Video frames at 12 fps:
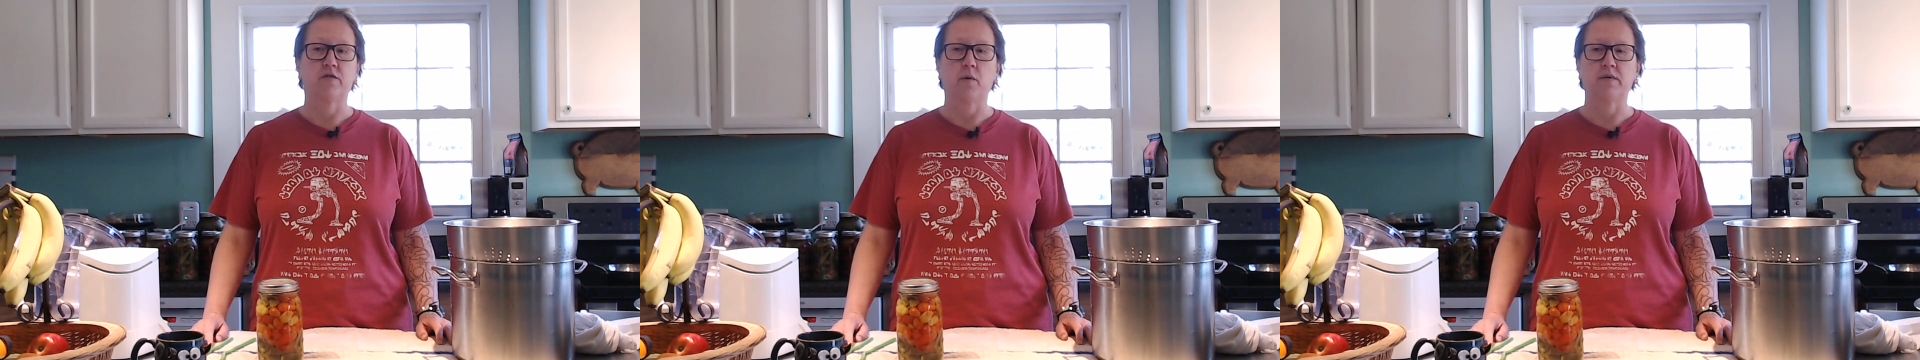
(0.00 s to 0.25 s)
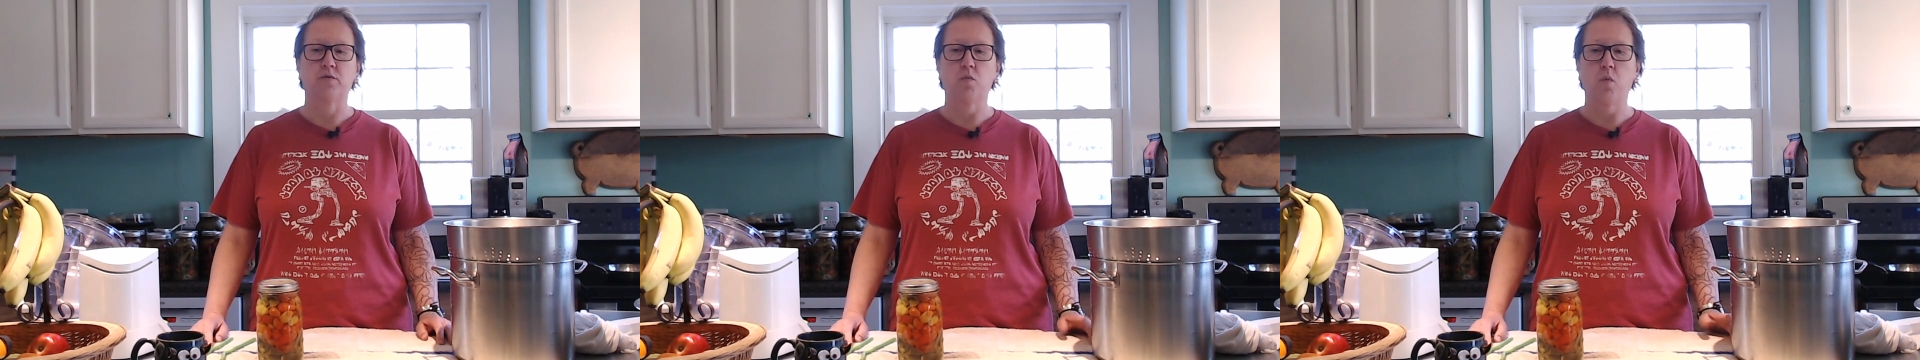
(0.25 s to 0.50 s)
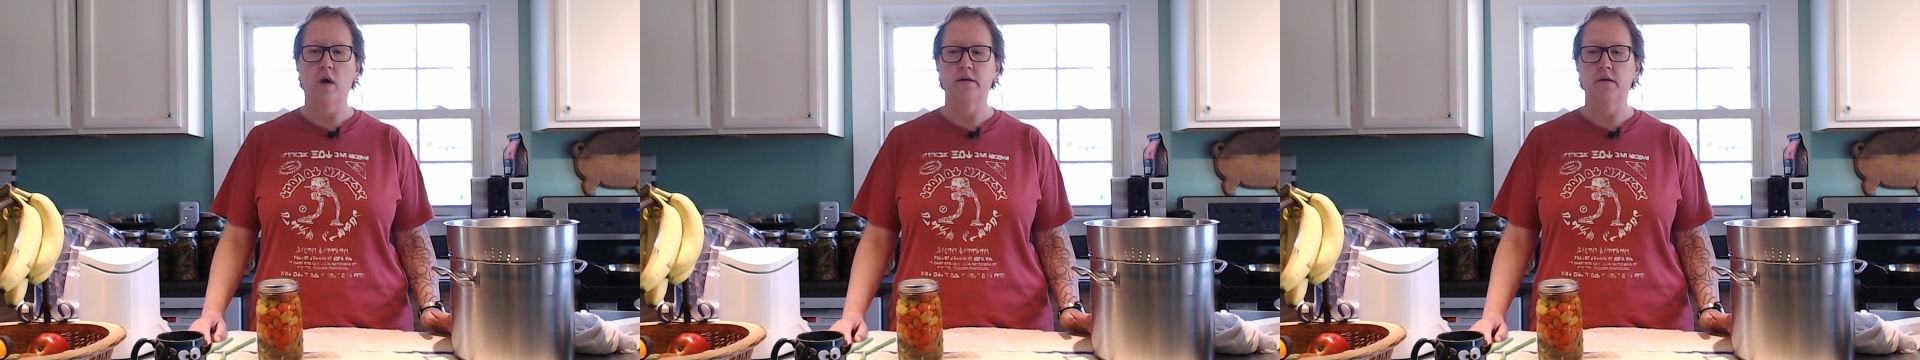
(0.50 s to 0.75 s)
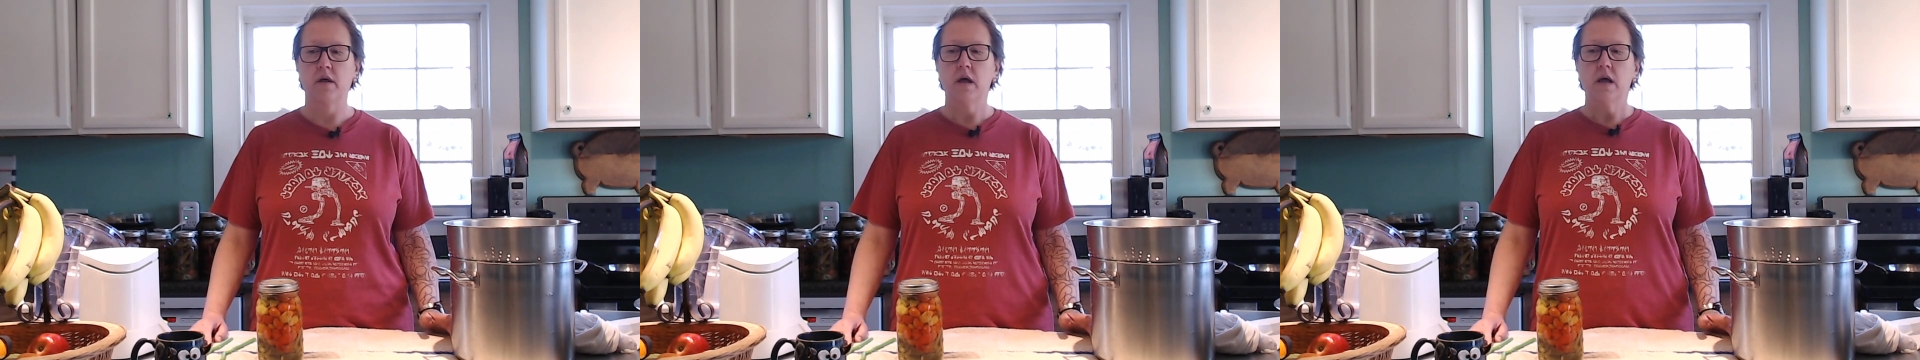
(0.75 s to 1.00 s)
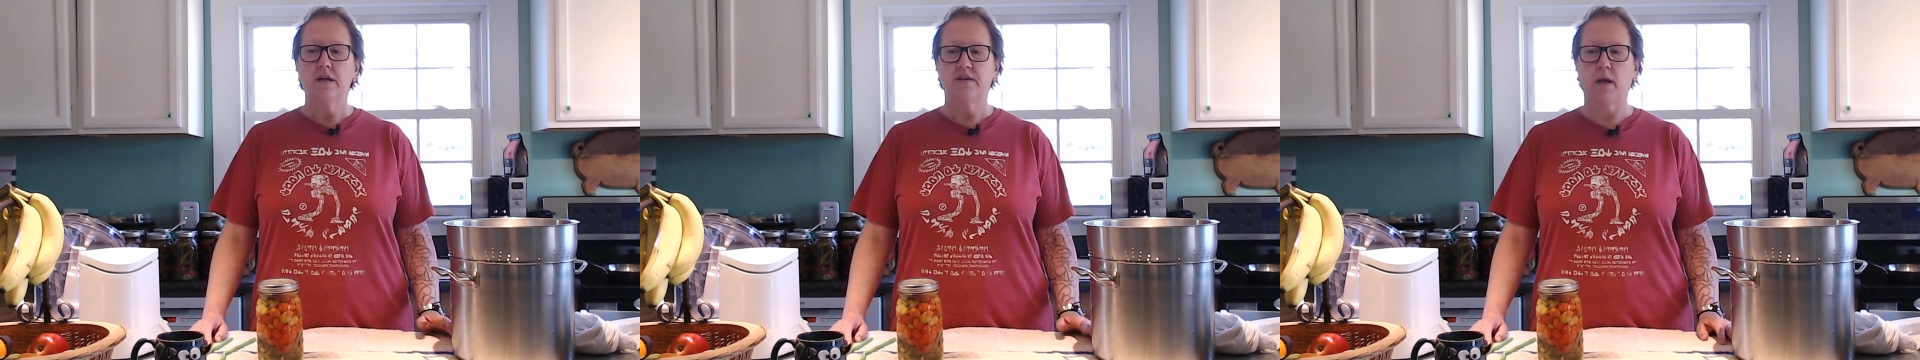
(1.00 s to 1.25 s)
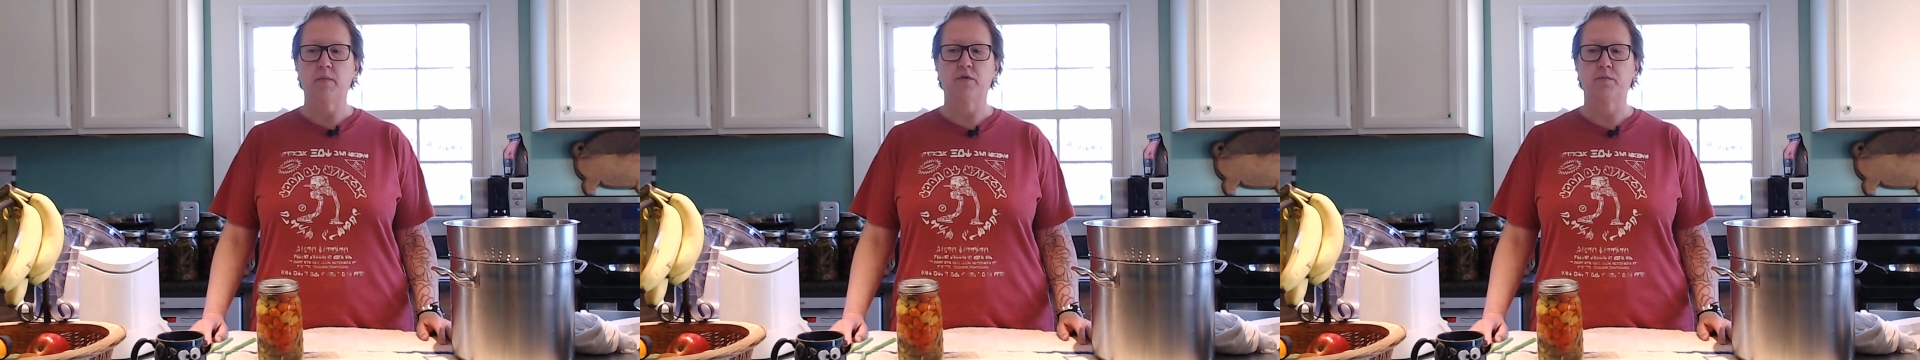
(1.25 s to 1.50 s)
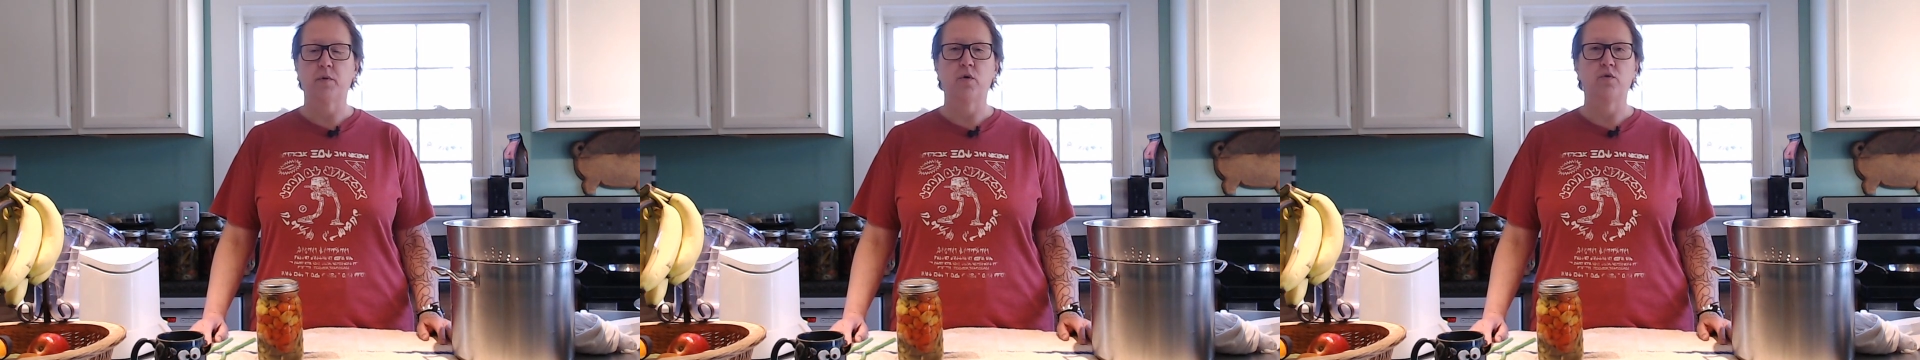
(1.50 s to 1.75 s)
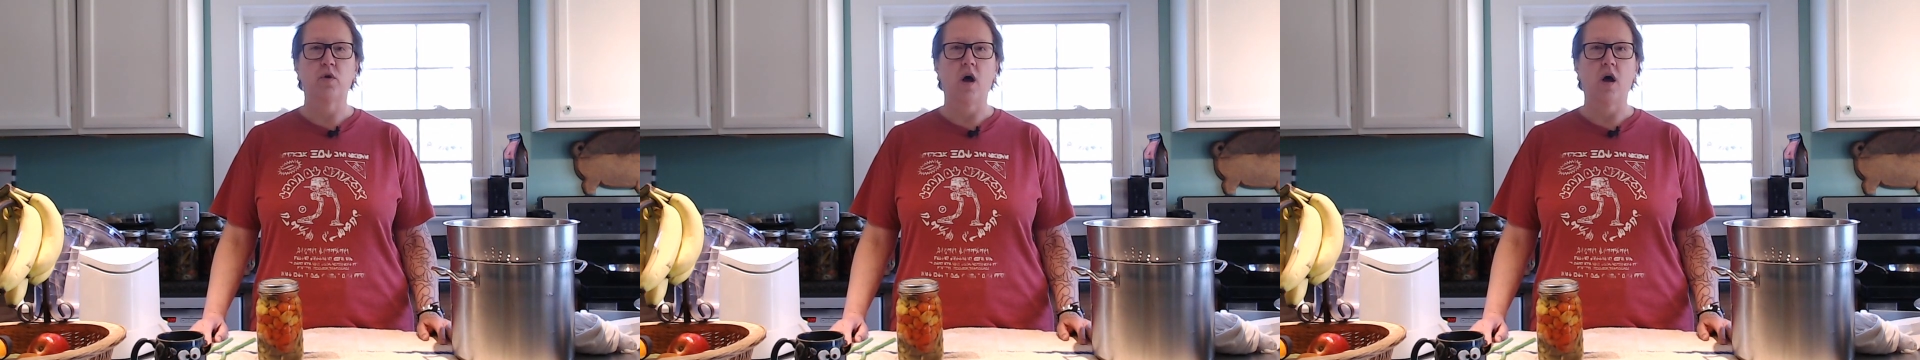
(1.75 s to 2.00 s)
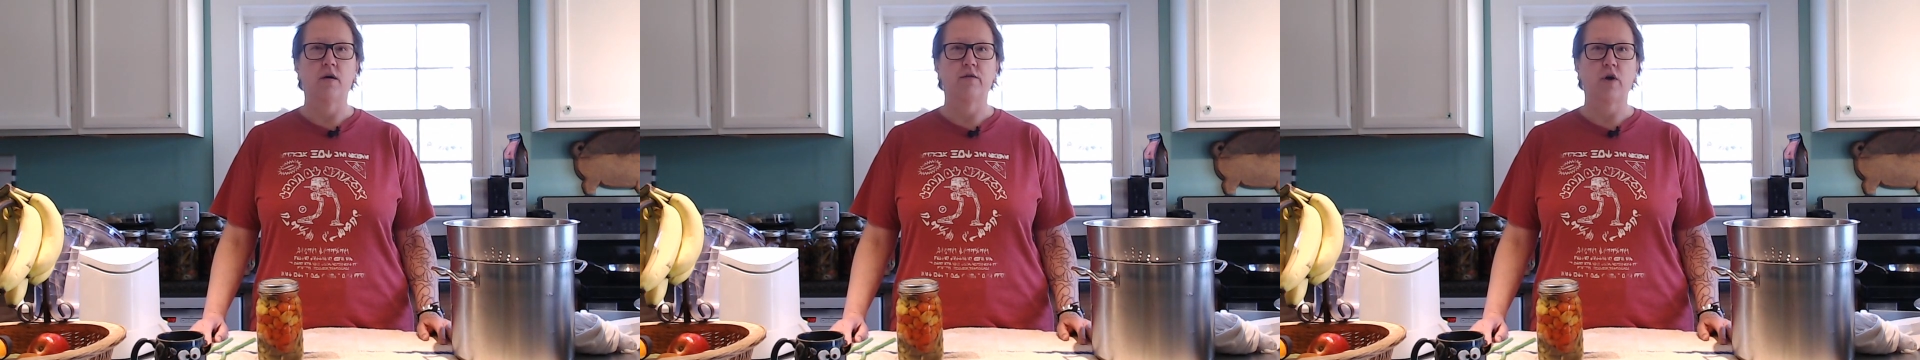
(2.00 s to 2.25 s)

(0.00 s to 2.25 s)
So it's 1 tablespoon of